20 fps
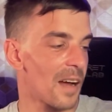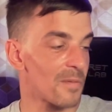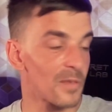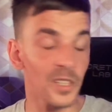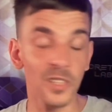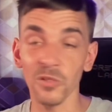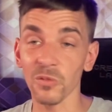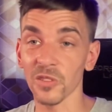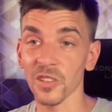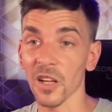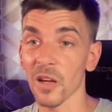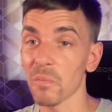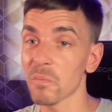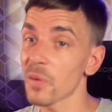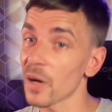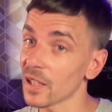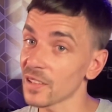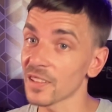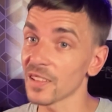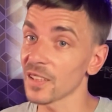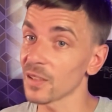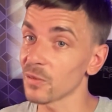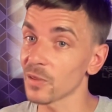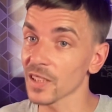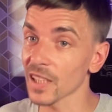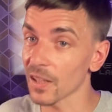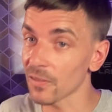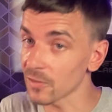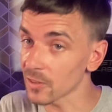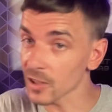This was a present that was
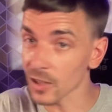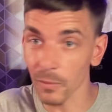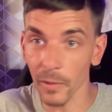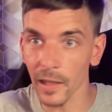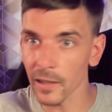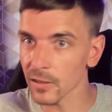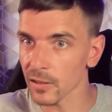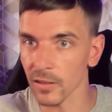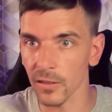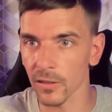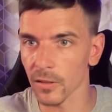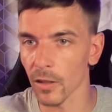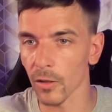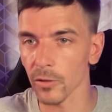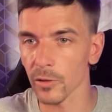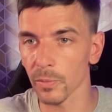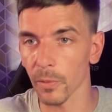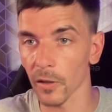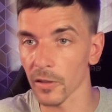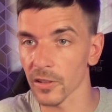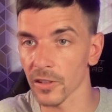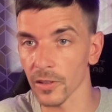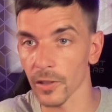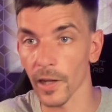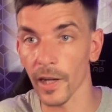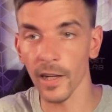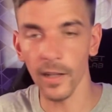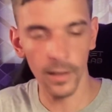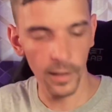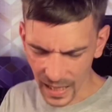given to me, so there's no sponsor
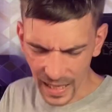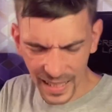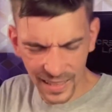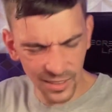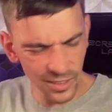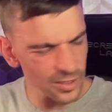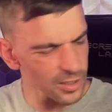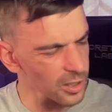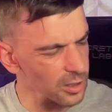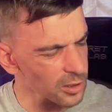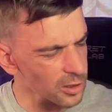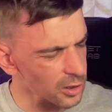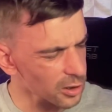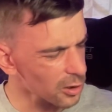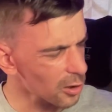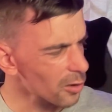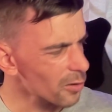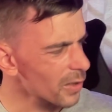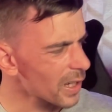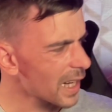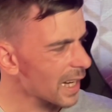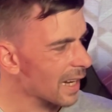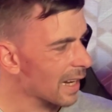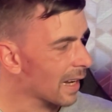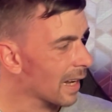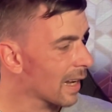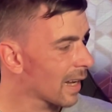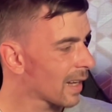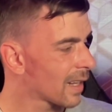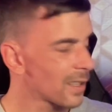here. It's the Suri
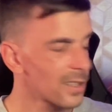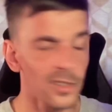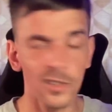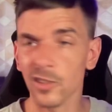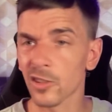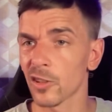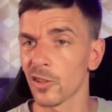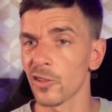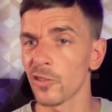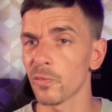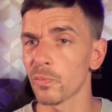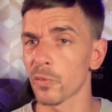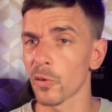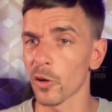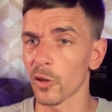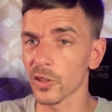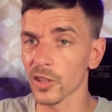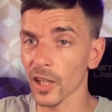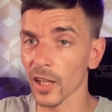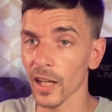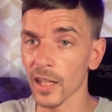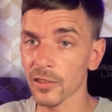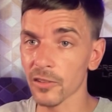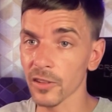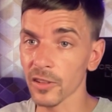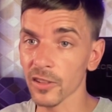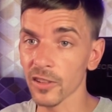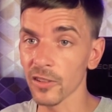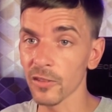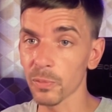toothbrush,
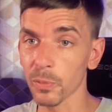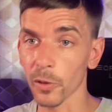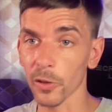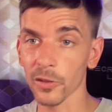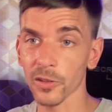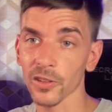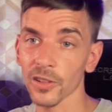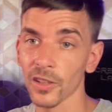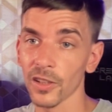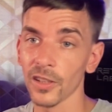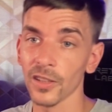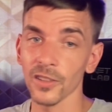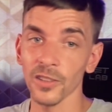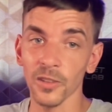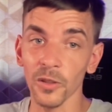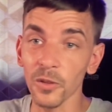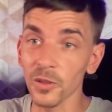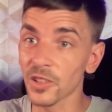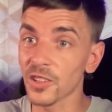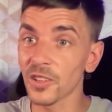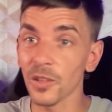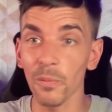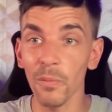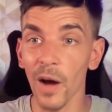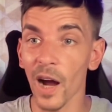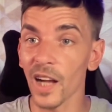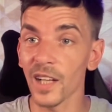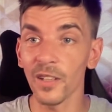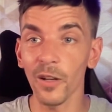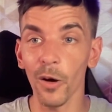electric toothbrush. So as you
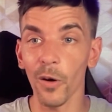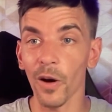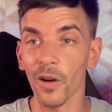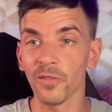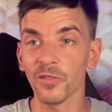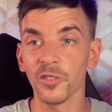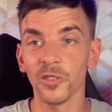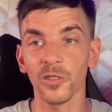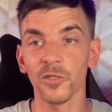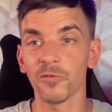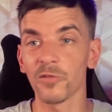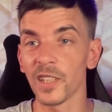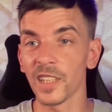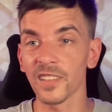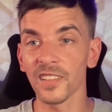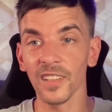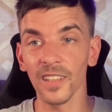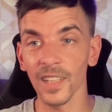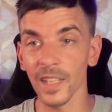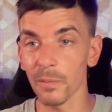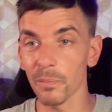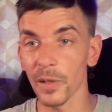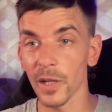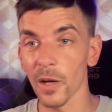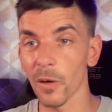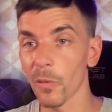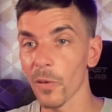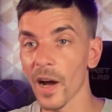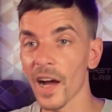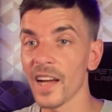might know, I've just recently been
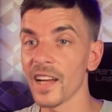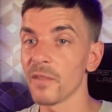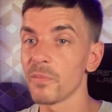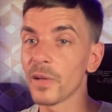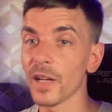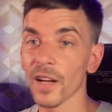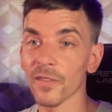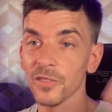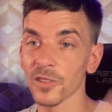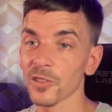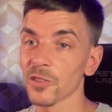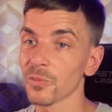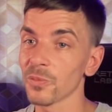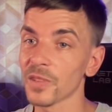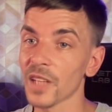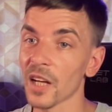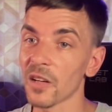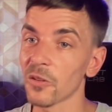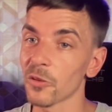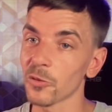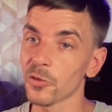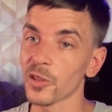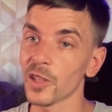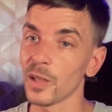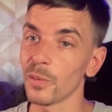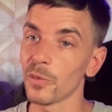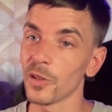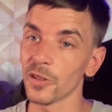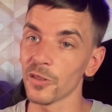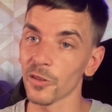away. I've been having some dental
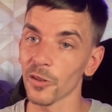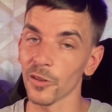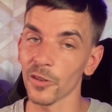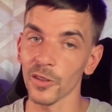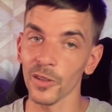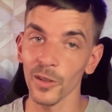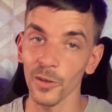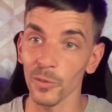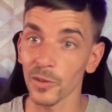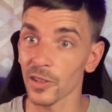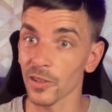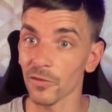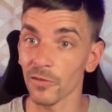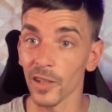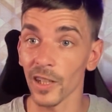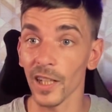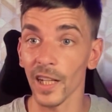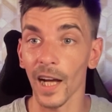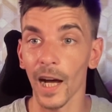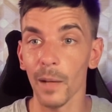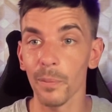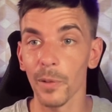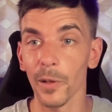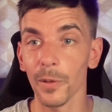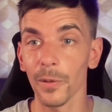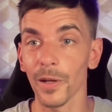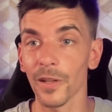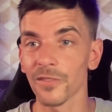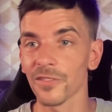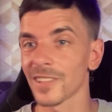treatment done, which I'm really happy
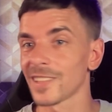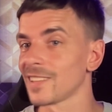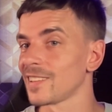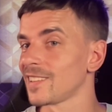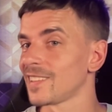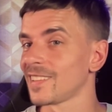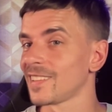with.